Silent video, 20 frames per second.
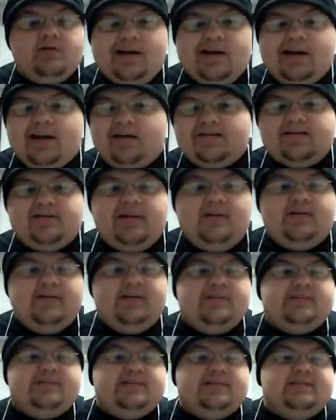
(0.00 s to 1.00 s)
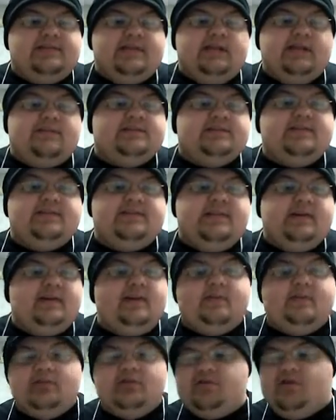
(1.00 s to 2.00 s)
check out his stuff he does in
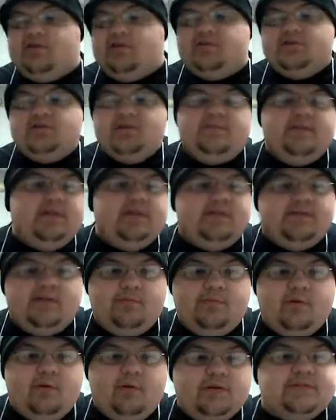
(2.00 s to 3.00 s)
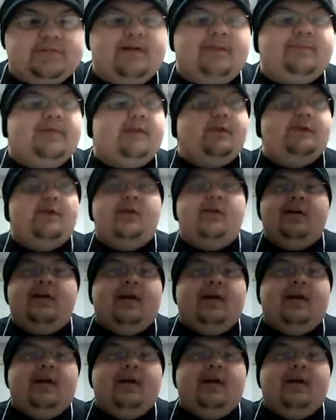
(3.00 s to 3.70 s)
CZW, check out the stuff he did in WXW.